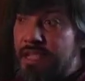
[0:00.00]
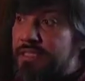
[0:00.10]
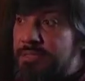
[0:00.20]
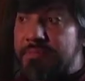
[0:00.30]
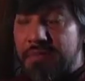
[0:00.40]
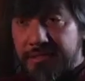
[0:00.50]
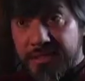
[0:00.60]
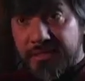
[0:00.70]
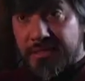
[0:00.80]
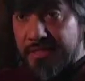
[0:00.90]
Sometimes
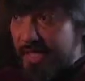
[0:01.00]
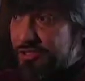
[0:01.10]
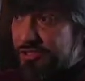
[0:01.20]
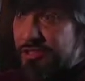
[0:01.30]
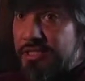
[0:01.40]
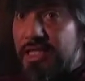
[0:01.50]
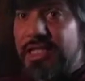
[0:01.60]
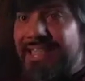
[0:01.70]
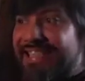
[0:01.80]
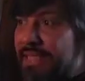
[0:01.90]
it's tension,
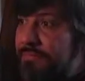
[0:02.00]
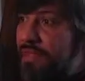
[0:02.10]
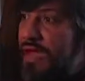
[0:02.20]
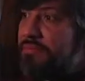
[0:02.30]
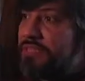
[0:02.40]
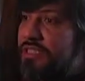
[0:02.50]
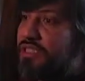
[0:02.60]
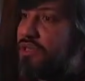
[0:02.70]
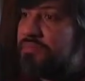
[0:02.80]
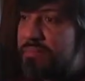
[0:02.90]
sometimes it's
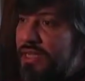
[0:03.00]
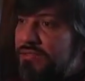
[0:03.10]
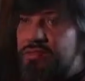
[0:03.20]
complete